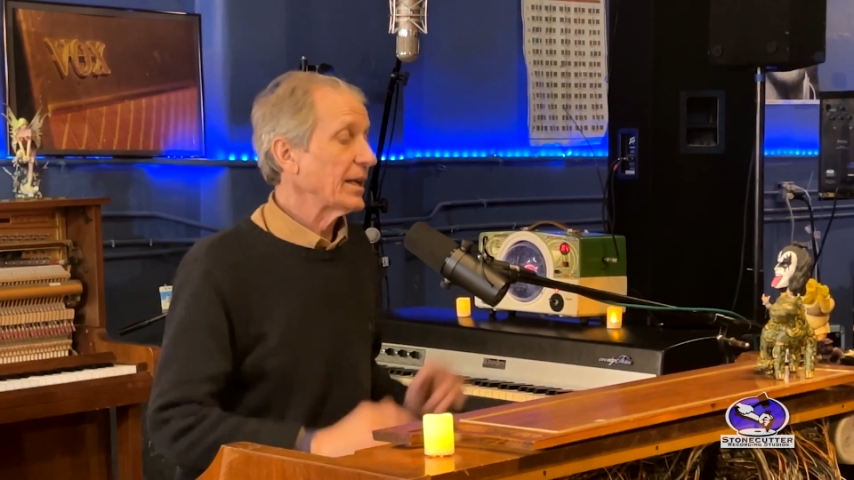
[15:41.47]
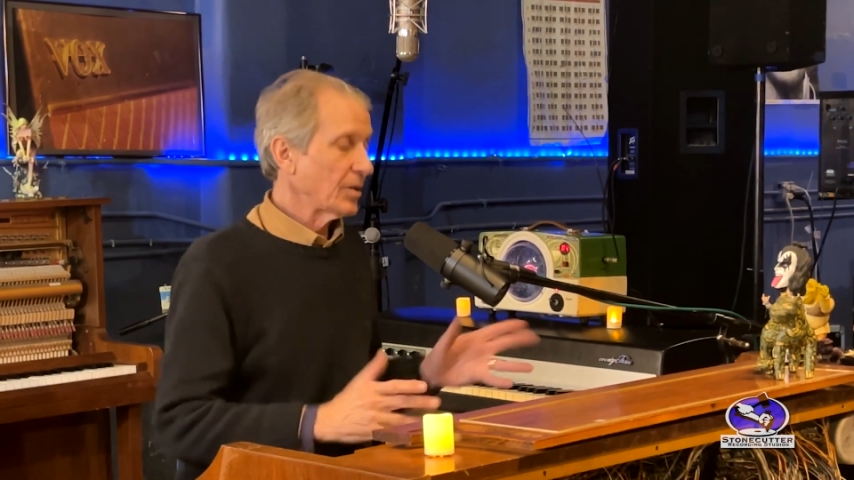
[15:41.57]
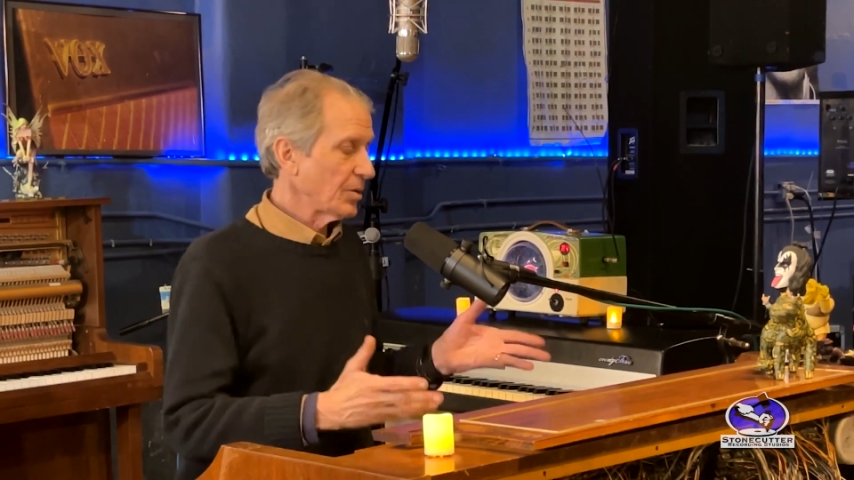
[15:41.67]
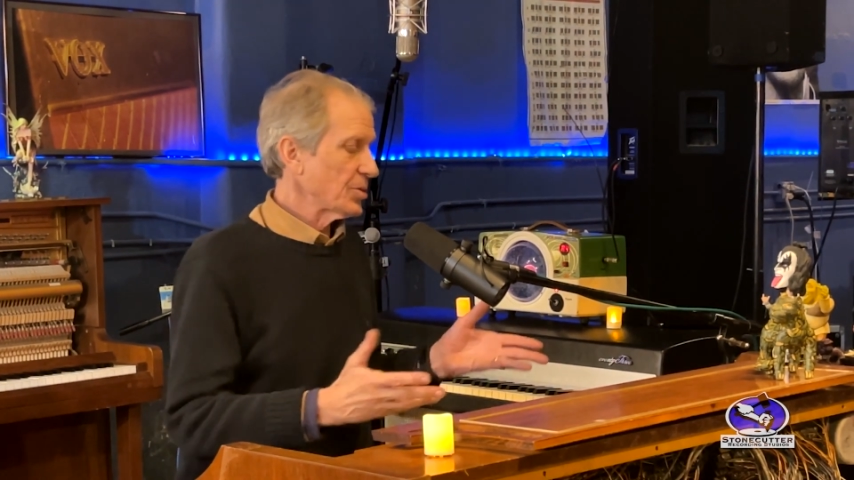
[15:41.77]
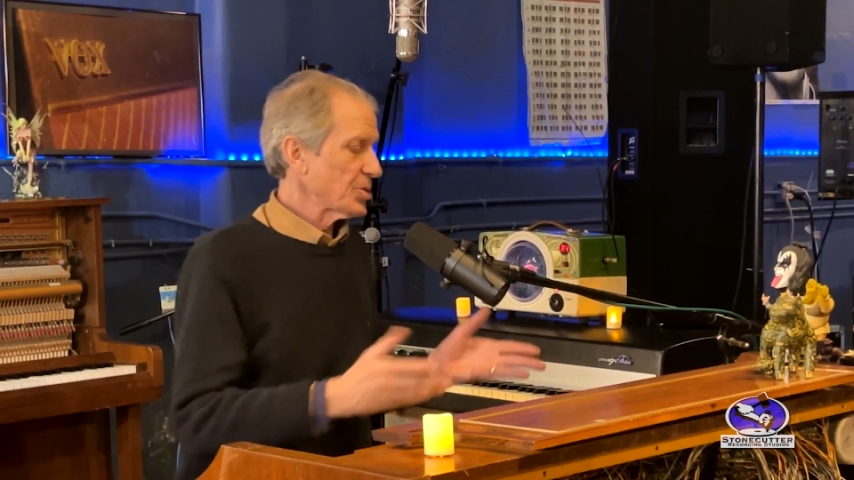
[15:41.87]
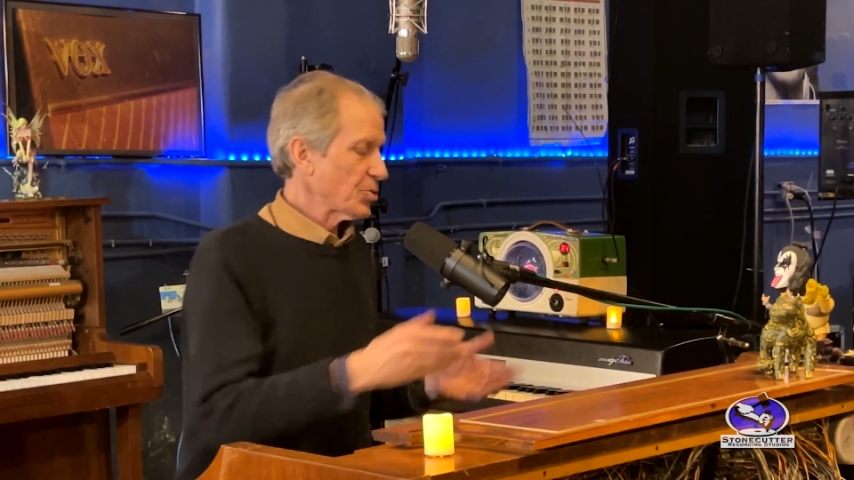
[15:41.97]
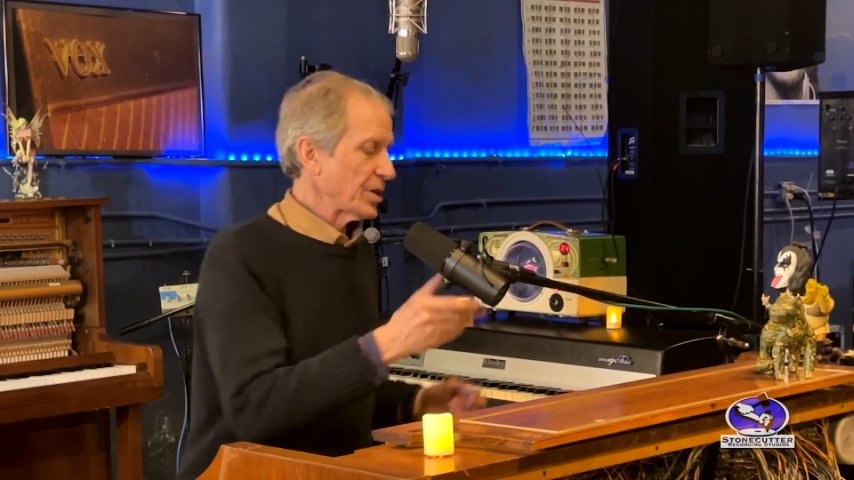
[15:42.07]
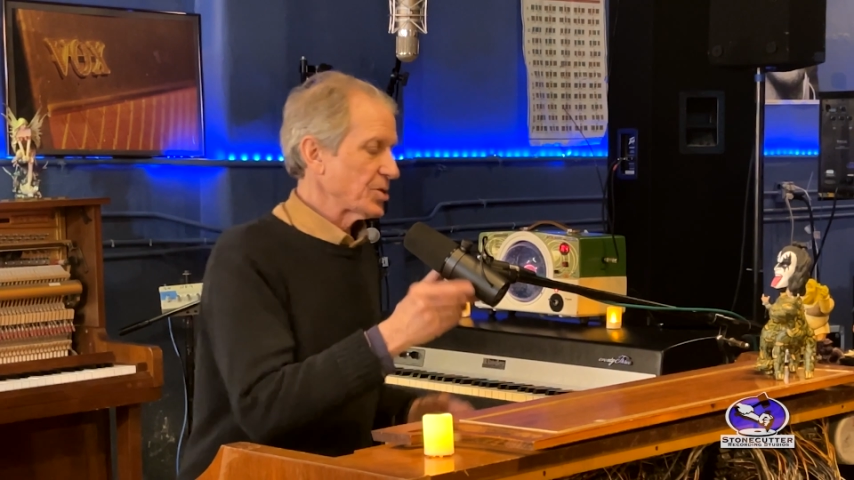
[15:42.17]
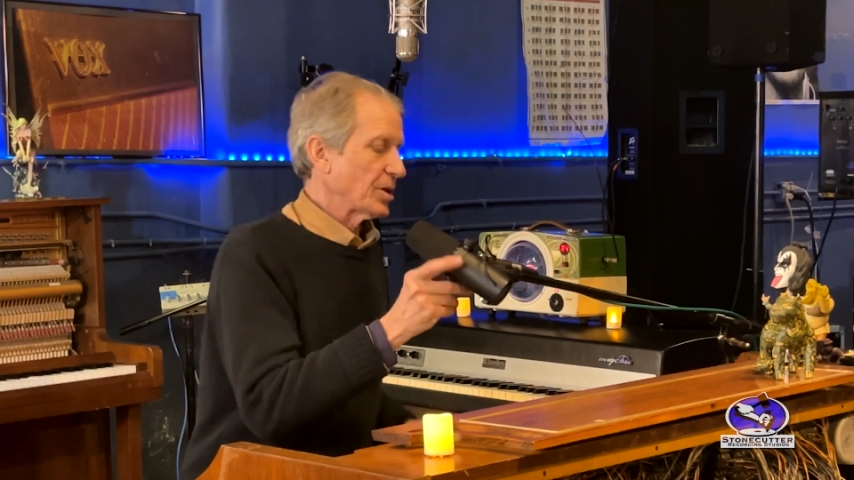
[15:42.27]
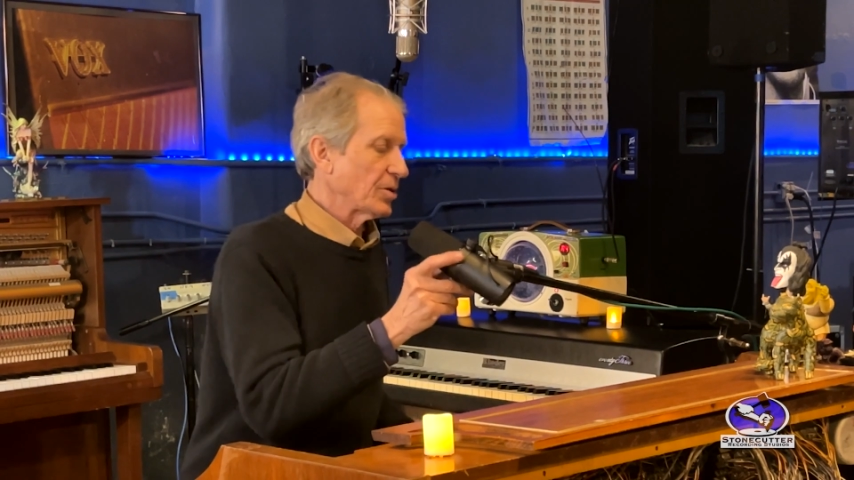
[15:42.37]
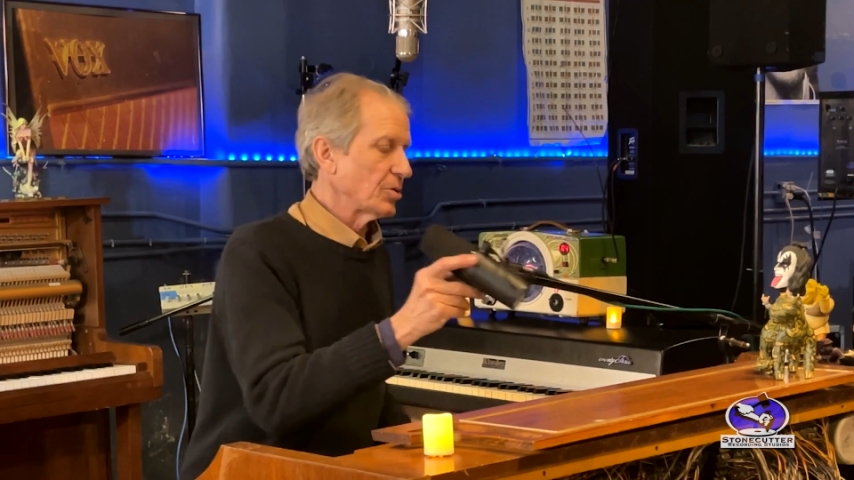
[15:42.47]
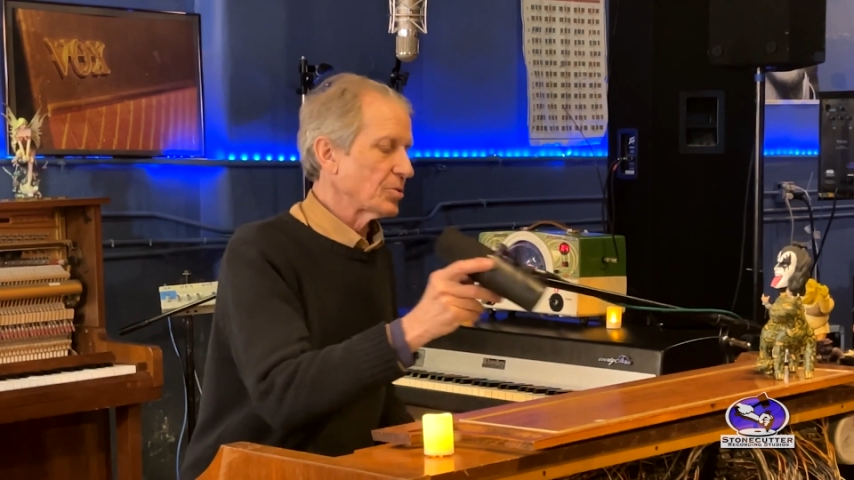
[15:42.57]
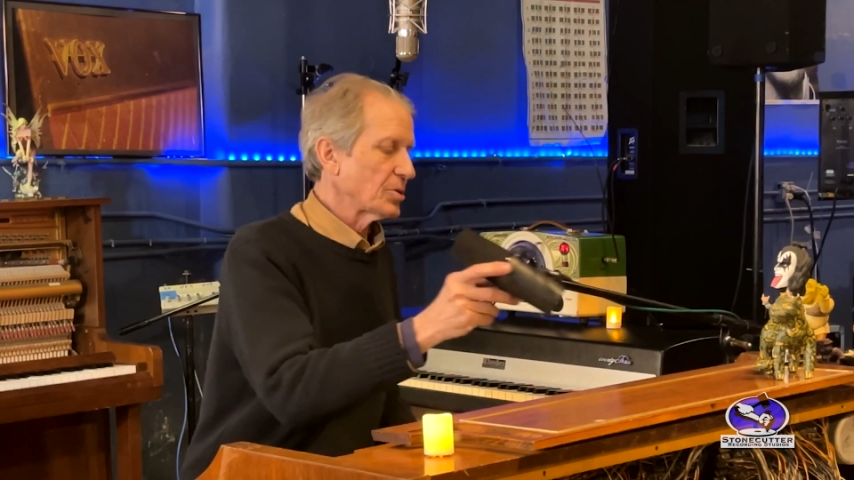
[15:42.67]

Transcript: there's tricks you can do too.